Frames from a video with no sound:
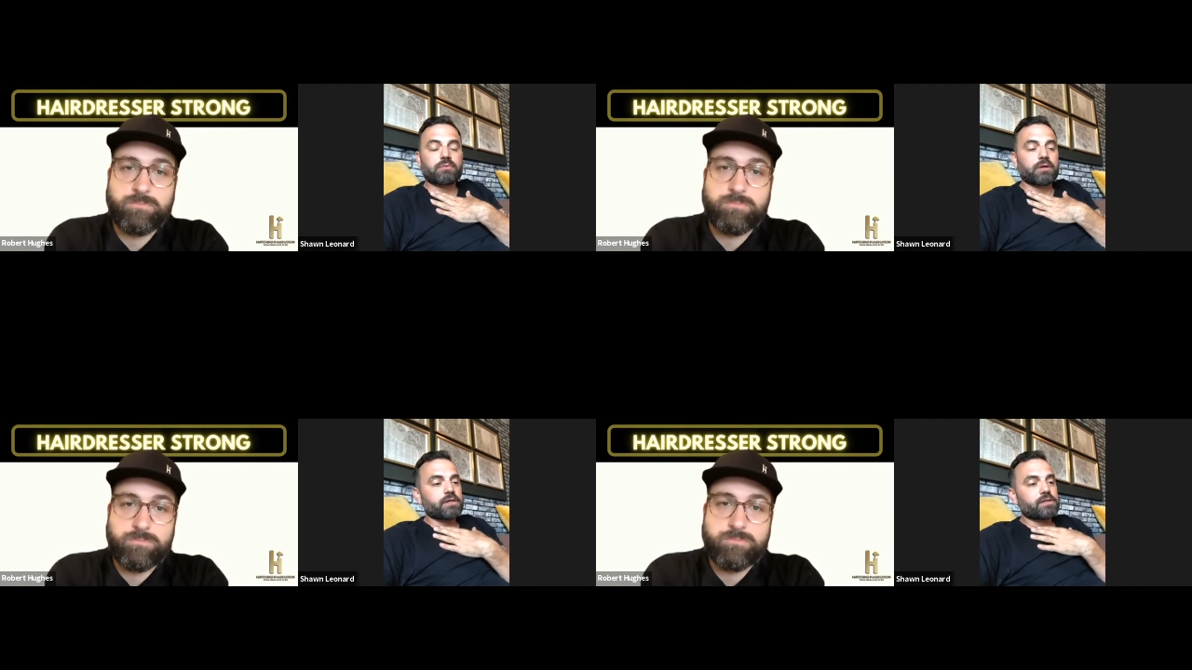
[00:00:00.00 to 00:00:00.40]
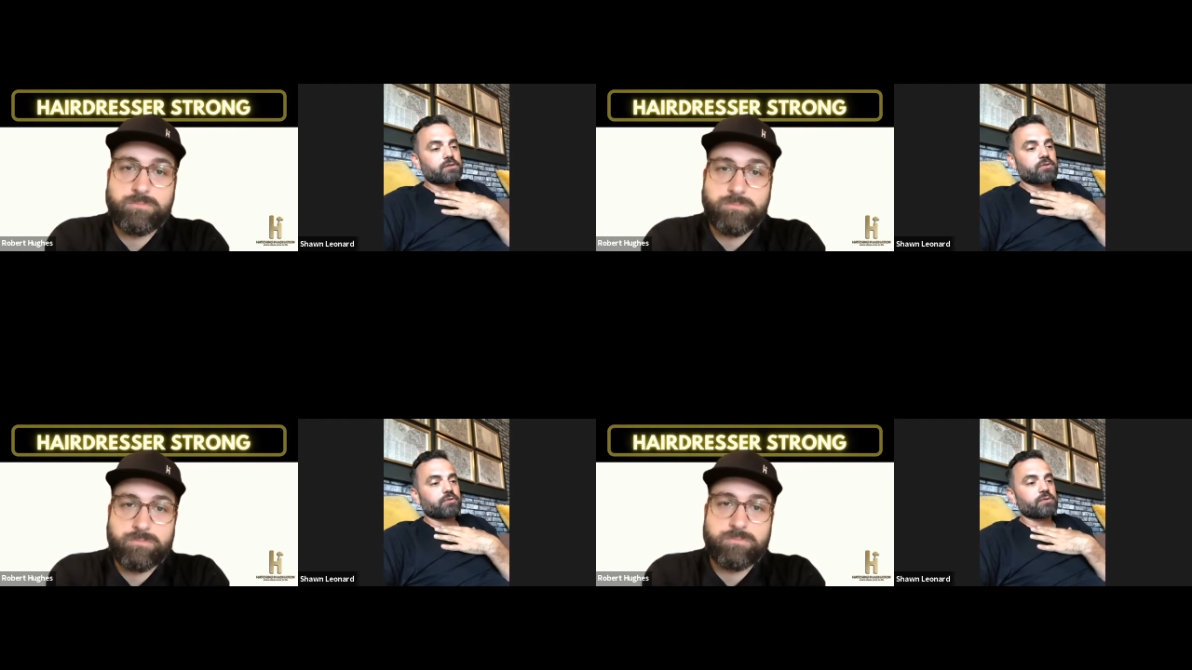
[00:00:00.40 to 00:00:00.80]

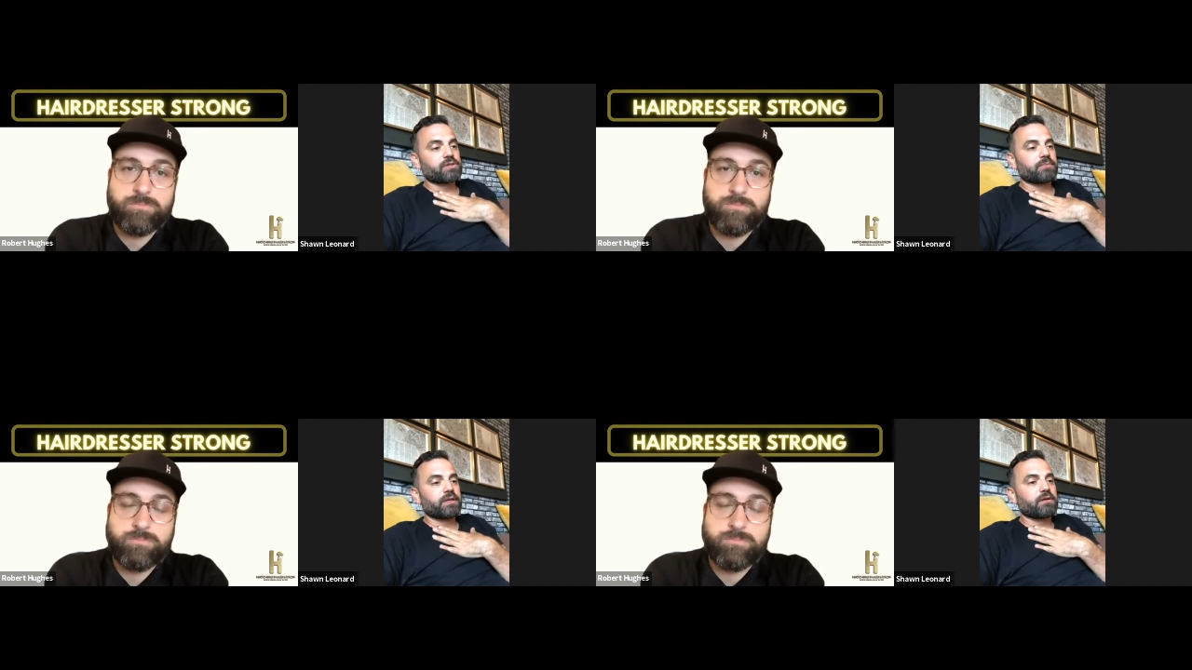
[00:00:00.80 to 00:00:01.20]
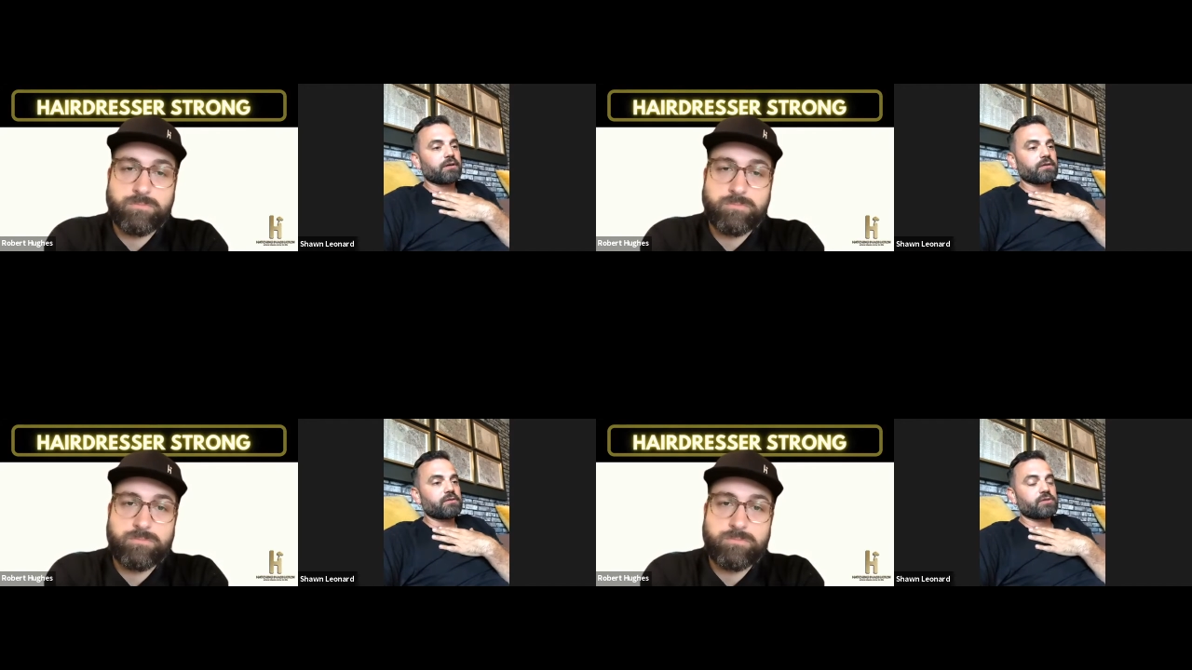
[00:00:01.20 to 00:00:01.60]
Speaker 1: was through something
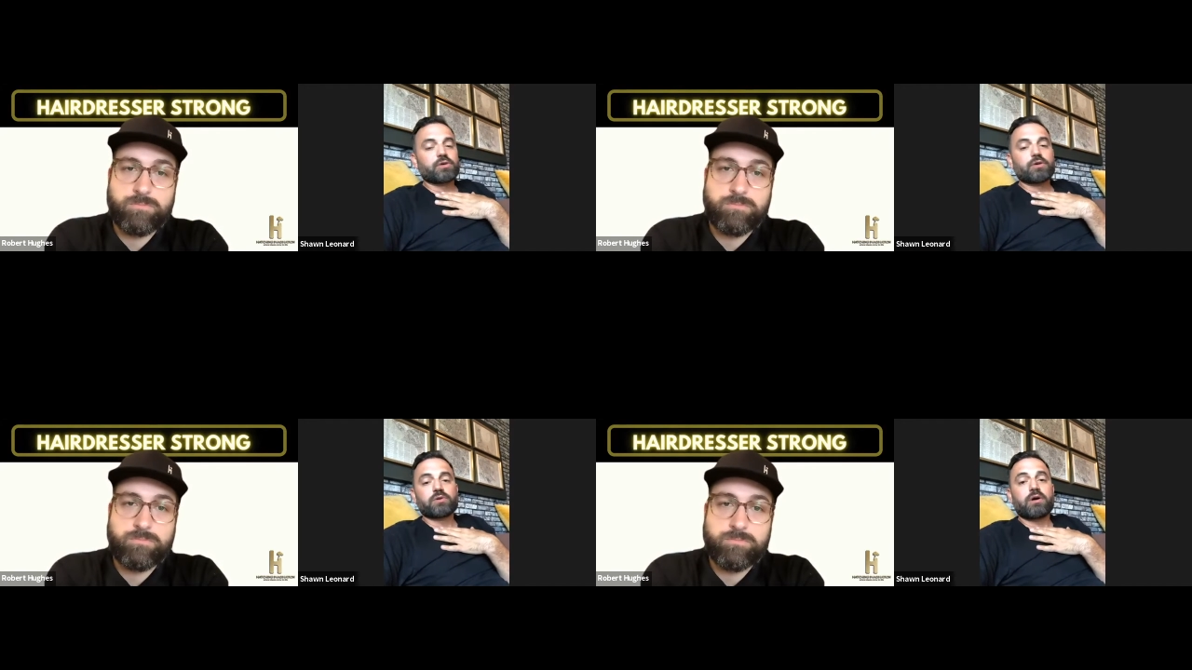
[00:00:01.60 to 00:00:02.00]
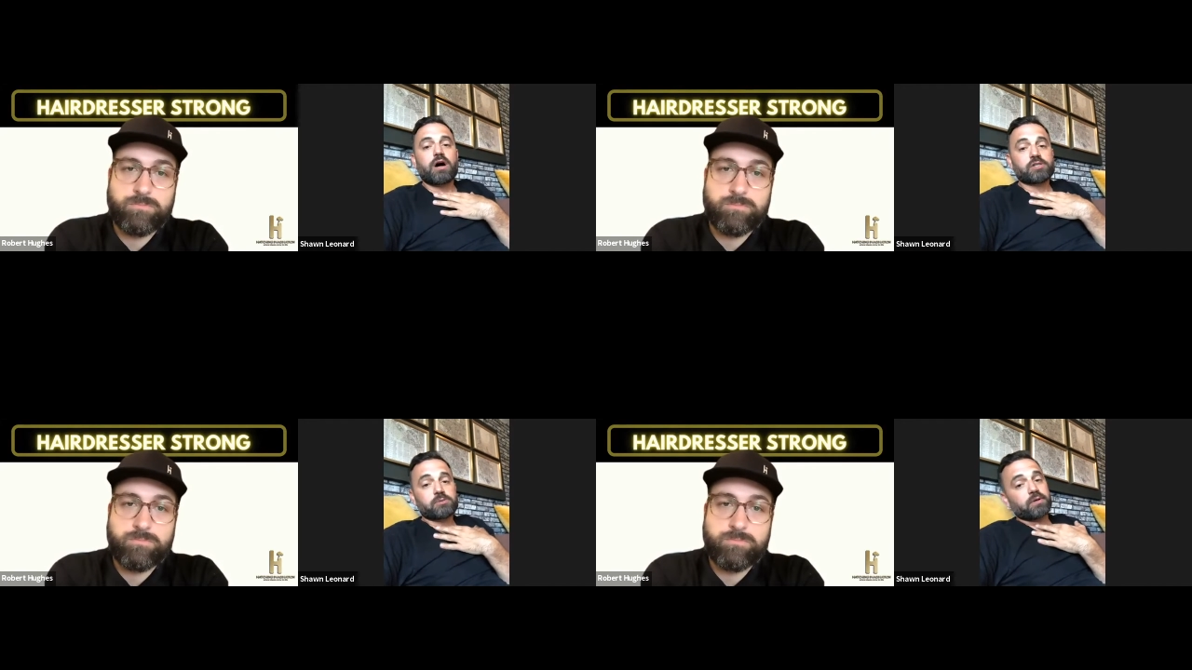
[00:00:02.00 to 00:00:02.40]
called social
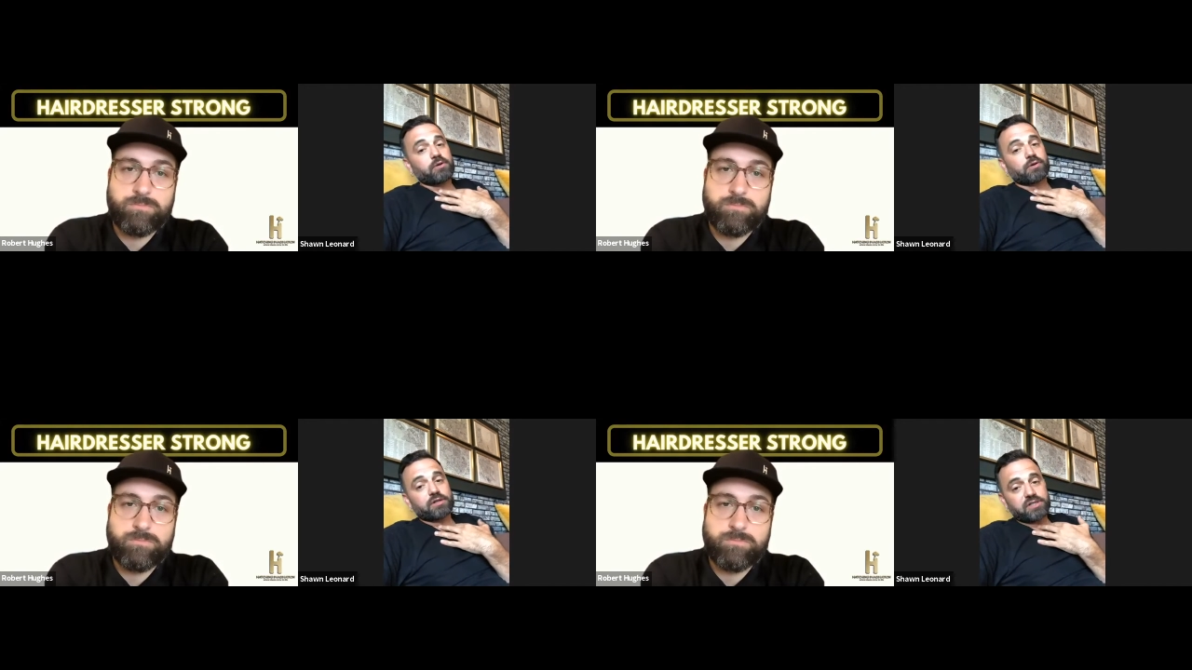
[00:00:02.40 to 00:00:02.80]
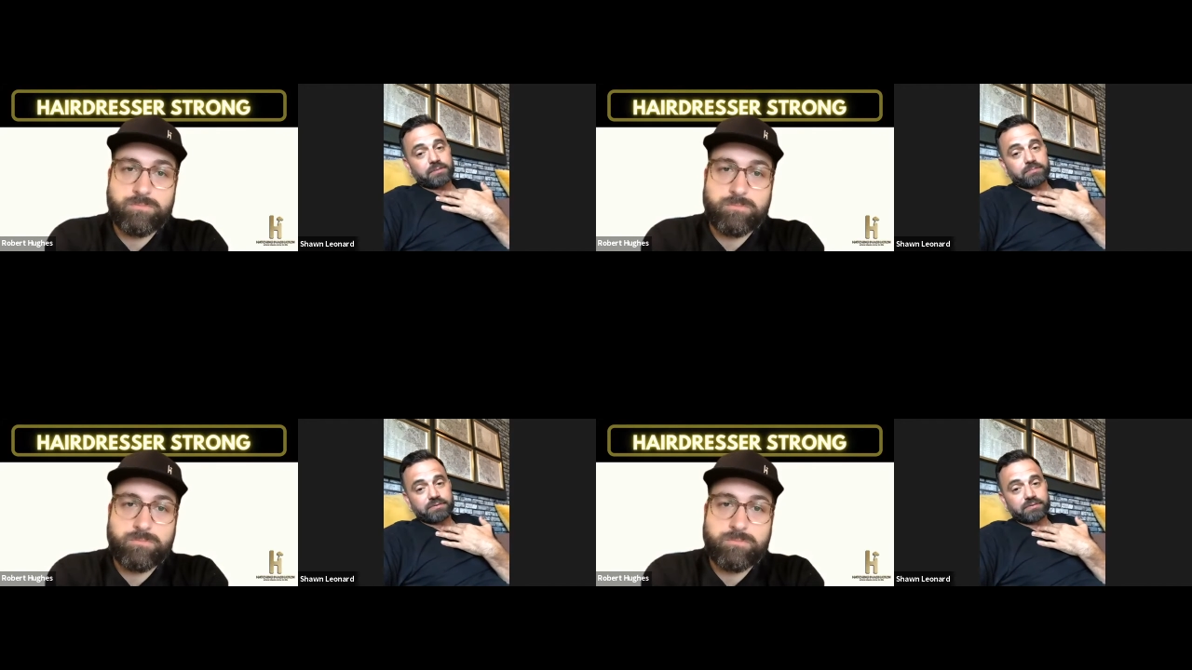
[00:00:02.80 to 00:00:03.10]
entrepreneurship.